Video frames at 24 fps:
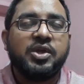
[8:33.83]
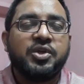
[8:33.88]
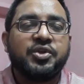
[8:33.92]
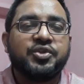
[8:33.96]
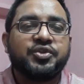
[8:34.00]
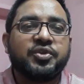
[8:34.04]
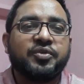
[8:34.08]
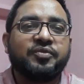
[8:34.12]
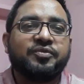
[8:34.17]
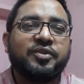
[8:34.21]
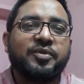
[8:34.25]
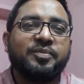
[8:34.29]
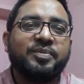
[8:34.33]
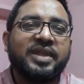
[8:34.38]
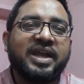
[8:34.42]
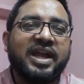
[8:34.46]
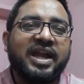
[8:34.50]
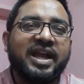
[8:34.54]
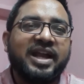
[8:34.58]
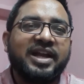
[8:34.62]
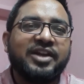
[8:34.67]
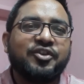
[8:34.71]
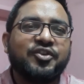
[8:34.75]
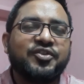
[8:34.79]
So from the
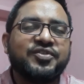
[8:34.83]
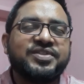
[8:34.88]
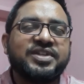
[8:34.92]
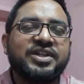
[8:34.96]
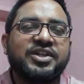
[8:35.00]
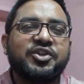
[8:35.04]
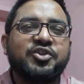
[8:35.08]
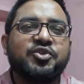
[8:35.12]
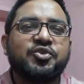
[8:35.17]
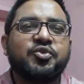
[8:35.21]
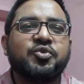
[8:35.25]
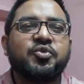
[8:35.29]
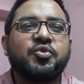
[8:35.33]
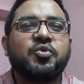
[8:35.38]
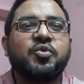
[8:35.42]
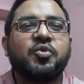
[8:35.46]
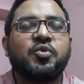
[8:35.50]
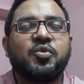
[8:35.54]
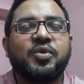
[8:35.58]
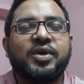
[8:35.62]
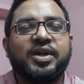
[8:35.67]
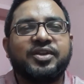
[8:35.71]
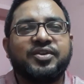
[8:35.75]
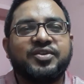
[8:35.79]
higher concentration to
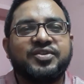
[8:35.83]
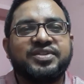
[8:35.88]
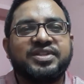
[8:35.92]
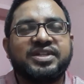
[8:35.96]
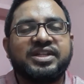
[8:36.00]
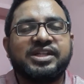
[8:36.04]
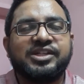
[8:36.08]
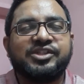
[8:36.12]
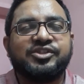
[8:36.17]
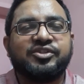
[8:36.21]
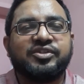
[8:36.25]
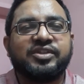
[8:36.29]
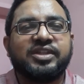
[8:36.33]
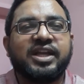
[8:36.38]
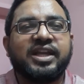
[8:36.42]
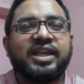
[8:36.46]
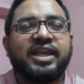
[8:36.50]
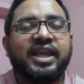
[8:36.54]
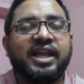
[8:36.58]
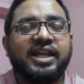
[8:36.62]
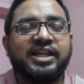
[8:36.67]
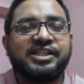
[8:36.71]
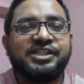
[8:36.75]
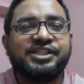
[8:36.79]
lower concentration, the
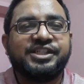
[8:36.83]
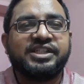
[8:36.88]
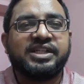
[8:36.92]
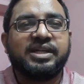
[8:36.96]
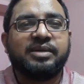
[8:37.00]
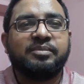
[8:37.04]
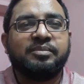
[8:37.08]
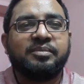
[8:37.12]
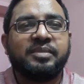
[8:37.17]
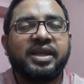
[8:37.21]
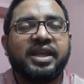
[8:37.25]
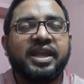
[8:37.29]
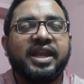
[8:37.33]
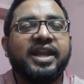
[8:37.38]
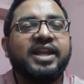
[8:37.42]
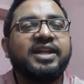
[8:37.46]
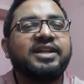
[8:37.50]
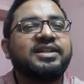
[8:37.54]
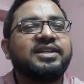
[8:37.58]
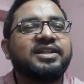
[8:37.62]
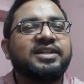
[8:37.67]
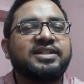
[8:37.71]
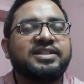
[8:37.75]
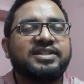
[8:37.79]
calcium
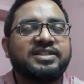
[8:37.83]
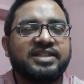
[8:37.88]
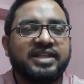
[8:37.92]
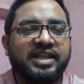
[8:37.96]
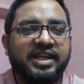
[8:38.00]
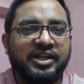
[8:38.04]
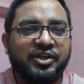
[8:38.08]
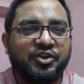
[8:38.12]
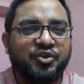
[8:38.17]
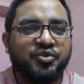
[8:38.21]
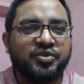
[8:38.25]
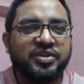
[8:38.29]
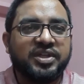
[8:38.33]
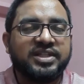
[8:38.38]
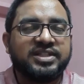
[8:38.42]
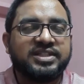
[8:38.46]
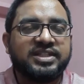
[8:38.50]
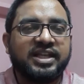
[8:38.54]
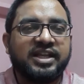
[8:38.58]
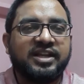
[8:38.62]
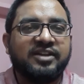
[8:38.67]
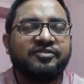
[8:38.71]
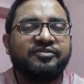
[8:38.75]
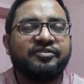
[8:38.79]
enters into the
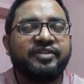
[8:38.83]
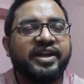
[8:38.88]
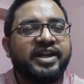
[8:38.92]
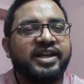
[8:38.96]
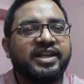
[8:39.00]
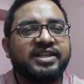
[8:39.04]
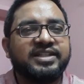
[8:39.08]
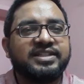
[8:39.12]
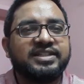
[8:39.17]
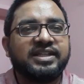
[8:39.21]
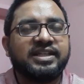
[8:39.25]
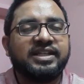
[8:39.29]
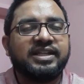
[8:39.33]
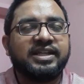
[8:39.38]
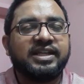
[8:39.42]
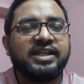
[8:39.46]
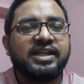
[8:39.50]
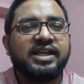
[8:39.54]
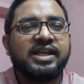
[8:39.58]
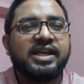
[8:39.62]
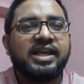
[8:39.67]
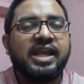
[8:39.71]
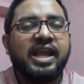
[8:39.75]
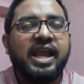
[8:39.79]
cell very easily,
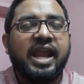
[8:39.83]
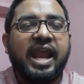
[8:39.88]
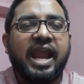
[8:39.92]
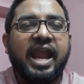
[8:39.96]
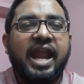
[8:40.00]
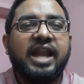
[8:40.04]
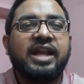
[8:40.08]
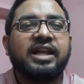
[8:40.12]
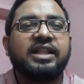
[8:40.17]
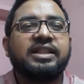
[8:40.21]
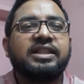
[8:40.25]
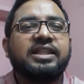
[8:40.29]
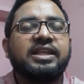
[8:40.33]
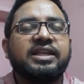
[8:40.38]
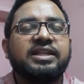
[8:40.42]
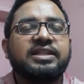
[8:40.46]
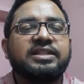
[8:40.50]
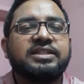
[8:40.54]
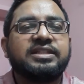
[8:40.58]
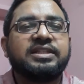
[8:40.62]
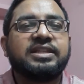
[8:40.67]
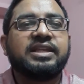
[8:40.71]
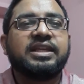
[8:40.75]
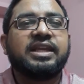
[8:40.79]
and
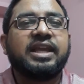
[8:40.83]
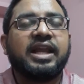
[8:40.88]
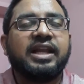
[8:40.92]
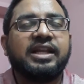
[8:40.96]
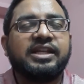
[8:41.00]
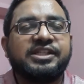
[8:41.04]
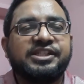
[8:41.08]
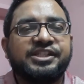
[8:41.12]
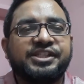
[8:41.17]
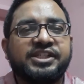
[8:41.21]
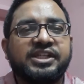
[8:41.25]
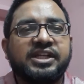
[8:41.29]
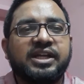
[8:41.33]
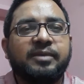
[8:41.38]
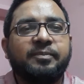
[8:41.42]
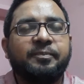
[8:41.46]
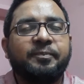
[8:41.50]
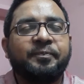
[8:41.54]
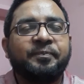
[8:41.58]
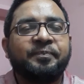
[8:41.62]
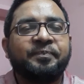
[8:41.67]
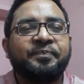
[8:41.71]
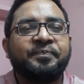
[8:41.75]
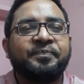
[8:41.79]
this
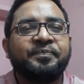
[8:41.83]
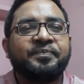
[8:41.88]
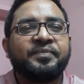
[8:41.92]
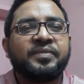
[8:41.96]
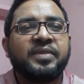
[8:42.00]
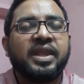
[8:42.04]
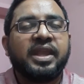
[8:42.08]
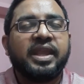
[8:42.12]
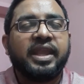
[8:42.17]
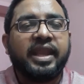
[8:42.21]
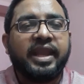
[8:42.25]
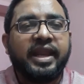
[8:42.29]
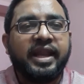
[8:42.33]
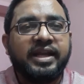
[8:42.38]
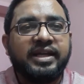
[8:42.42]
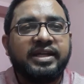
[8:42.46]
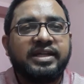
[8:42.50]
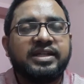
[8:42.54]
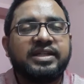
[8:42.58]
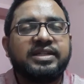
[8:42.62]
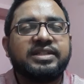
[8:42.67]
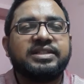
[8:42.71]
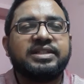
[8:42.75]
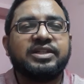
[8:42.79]
calcium
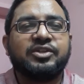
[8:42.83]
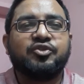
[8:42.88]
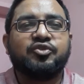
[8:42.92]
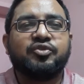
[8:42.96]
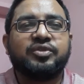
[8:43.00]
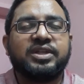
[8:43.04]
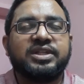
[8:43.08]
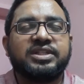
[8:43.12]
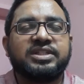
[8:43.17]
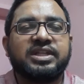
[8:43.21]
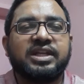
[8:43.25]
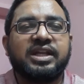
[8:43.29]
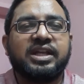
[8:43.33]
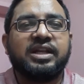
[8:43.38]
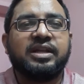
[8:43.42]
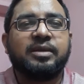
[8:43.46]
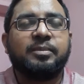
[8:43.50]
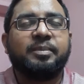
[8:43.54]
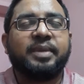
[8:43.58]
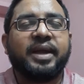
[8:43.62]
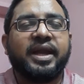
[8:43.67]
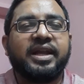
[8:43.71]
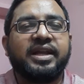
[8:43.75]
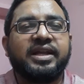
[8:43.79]
enters into the cell
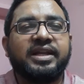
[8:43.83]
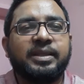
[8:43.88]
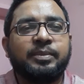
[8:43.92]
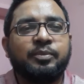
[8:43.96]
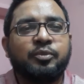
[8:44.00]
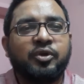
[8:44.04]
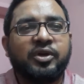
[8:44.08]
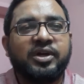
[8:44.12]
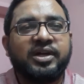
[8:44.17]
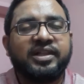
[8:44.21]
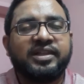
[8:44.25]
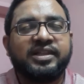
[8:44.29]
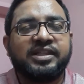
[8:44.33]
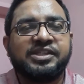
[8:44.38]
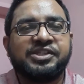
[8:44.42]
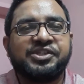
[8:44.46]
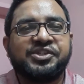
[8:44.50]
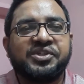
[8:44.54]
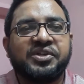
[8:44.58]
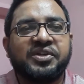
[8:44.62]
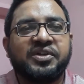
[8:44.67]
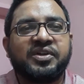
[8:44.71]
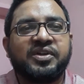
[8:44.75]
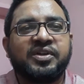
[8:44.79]
by
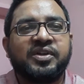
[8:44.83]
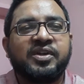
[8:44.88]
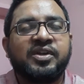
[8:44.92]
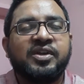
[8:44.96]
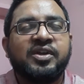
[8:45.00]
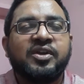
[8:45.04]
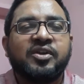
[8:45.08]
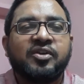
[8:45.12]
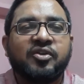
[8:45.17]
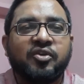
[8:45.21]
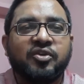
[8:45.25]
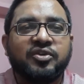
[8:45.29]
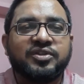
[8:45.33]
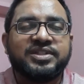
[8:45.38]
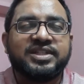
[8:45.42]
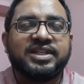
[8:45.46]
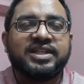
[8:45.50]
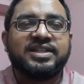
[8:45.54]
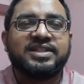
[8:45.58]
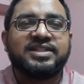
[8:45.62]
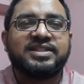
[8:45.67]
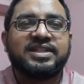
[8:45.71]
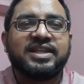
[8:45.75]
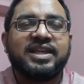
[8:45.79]
depolarization,
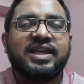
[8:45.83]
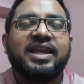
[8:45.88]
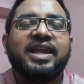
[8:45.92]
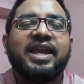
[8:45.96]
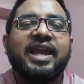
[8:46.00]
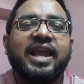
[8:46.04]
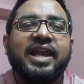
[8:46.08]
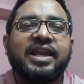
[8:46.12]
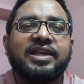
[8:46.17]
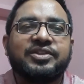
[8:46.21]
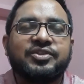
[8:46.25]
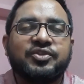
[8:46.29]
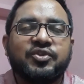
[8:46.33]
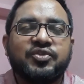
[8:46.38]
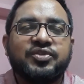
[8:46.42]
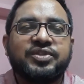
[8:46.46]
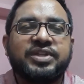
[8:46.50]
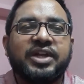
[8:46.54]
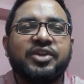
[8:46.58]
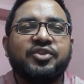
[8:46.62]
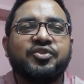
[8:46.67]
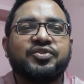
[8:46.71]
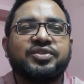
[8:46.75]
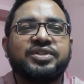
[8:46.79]
causes
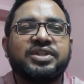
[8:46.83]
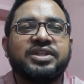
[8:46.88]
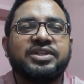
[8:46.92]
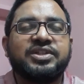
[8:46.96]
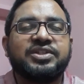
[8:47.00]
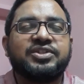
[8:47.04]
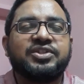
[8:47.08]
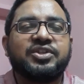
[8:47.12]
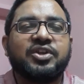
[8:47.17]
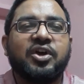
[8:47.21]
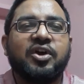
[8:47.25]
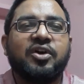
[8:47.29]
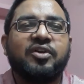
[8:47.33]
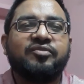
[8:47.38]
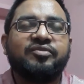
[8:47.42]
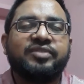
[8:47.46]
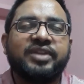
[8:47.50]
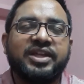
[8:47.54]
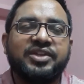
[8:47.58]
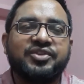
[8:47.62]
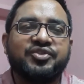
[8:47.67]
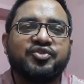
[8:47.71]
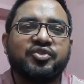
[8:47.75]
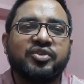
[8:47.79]
EXocytosis of the
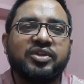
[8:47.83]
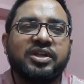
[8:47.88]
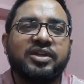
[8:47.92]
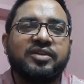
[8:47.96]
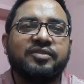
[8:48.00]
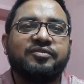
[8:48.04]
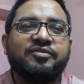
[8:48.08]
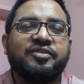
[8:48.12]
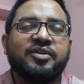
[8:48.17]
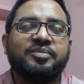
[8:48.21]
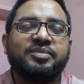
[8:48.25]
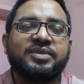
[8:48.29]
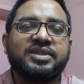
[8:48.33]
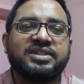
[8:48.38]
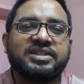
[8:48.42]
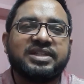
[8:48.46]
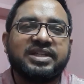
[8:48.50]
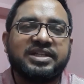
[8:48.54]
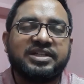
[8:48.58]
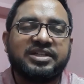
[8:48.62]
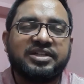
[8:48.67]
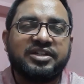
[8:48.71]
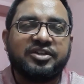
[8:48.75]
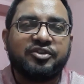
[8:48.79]
insulin from the
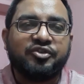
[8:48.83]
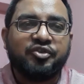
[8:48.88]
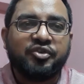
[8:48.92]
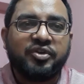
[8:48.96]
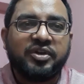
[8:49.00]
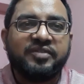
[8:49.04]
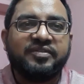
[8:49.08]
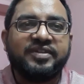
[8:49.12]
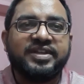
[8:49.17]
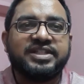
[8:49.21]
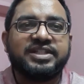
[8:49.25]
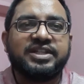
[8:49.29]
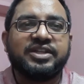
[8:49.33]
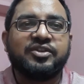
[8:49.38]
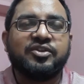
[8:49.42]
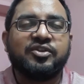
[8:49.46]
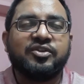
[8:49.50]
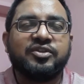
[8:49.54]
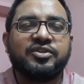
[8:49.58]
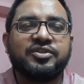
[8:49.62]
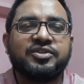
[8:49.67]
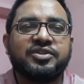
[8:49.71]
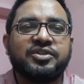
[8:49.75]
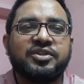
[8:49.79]
secretory
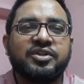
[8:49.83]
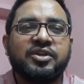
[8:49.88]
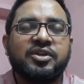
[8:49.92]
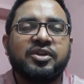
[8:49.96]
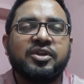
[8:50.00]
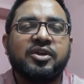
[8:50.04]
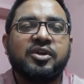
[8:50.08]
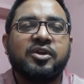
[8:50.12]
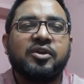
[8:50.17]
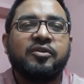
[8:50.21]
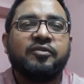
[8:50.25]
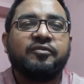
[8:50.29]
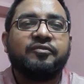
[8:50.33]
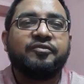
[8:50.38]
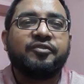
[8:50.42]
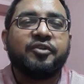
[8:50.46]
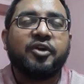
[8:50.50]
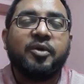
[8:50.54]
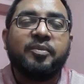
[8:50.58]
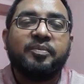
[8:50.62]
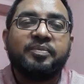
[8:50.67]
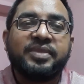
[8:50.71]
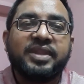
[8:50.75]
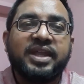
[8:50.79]
vesicles
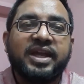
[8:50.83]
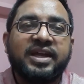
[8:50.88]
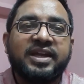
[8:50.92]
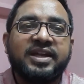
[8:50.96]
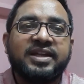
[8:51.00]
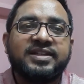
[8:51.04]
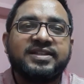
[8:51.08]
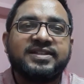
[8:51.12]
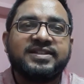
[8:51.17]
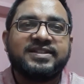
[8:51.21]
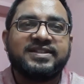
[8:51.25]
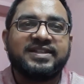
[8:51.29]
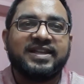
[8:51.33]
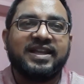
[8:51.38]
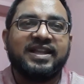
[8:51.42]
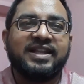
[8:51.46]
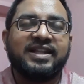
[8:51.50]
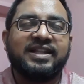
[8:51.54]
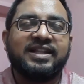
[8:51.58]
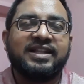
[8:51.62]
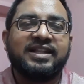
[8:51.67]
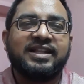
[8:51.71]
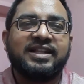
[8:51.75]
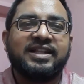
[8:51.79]
from the cell
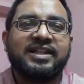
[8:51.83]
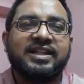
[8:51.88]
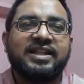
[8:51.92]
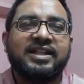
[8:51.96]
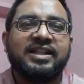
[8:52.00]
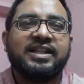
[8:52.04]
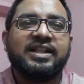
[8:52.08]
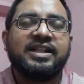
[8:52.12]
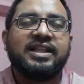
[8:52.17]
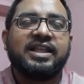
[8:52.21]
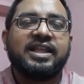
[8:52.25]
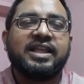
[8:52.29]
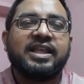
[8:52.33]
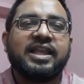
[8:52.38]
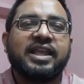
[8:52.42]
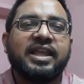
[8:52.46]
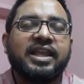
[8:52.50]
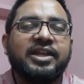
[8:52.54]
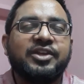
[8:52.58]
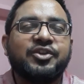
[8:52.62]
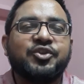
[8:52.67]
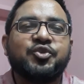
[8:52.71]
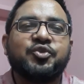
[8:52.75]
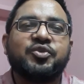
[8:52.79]

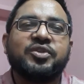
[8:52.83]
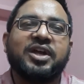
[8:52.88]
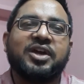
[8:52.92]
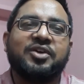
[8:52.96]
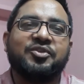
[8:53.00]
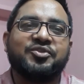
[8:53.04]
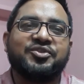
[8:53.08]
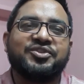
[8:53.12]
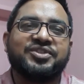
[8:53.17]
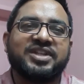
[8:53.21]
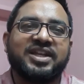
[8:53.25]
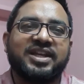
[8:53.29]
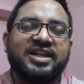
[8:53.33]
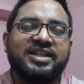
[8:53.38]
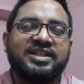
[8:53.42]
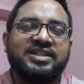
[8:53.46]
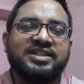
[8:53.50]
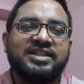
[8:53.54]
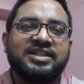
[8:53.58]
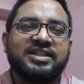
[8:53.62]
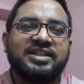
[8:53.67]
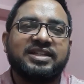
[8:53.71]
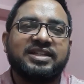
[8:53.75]
into the outside.